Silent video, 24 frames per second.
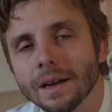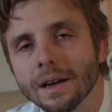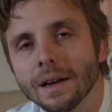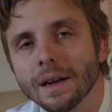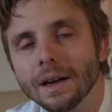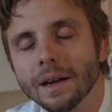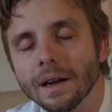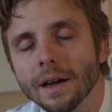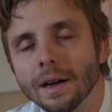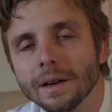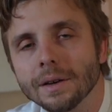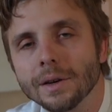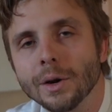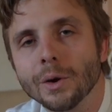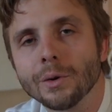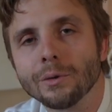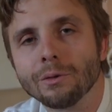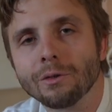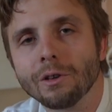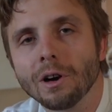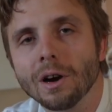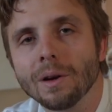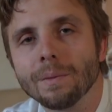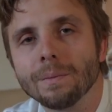go
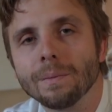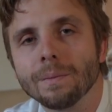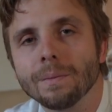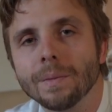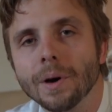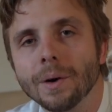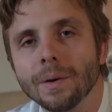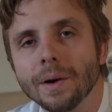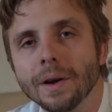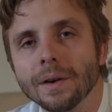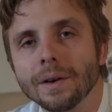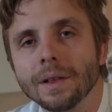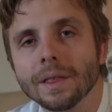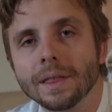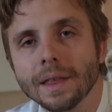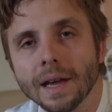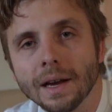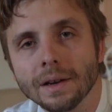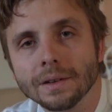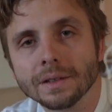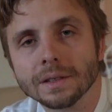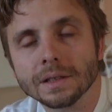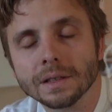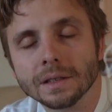from around
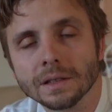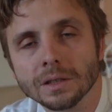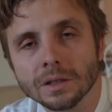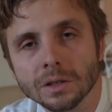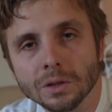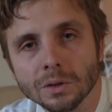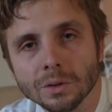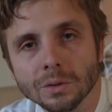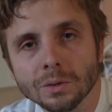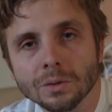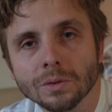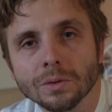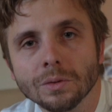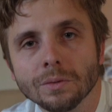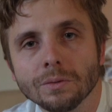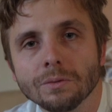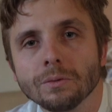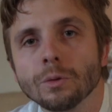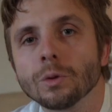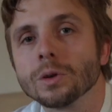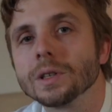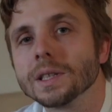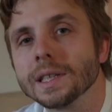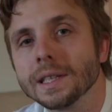$1,000 to
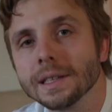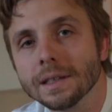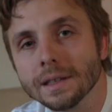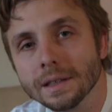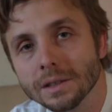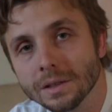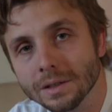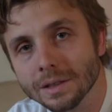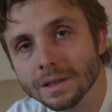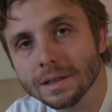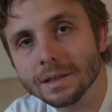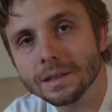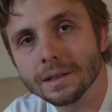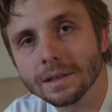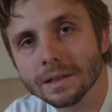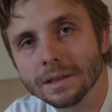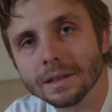$1,400.